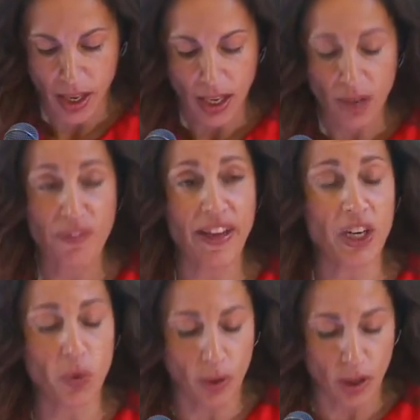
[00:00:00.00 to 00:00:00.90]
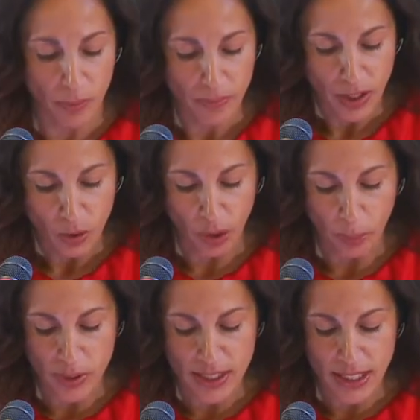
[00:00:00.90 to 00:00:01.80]
If anywhere
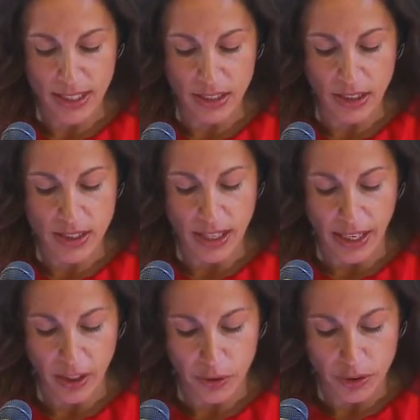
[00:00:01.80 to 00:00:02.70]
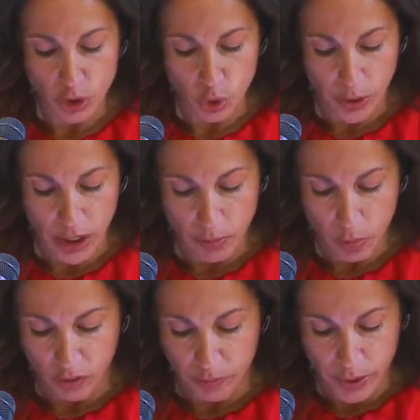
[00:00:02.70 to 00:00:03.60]
represents the desire and the dream
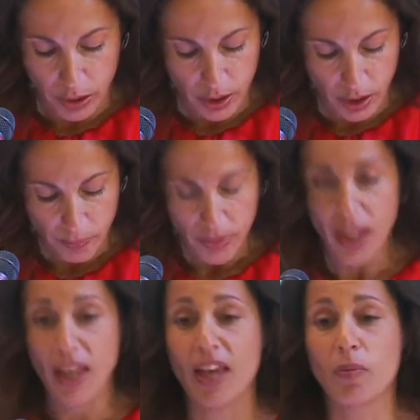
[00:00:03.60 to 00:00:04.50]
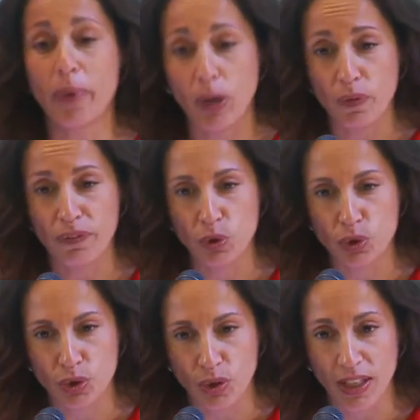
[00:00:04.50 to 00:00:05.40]
of building a better
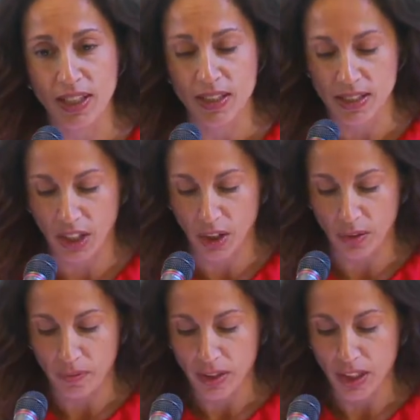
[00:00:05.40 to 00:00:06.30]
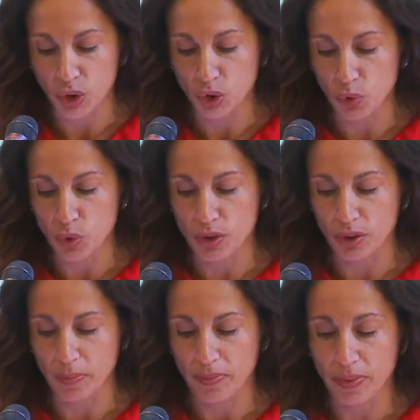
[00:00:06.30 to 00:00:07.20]
future, it is here in
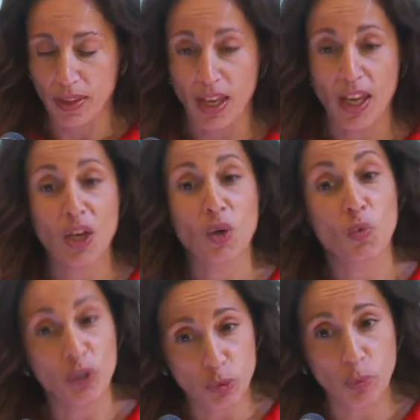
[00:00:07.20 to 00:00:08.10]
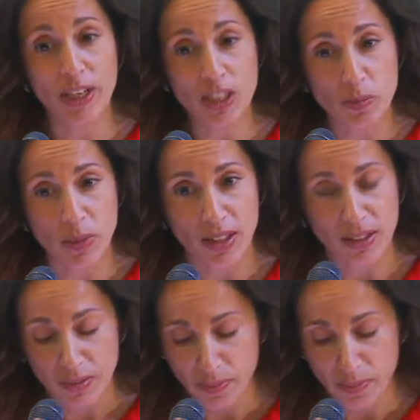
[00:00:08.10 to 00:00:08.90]
Jerusalem. Which brings me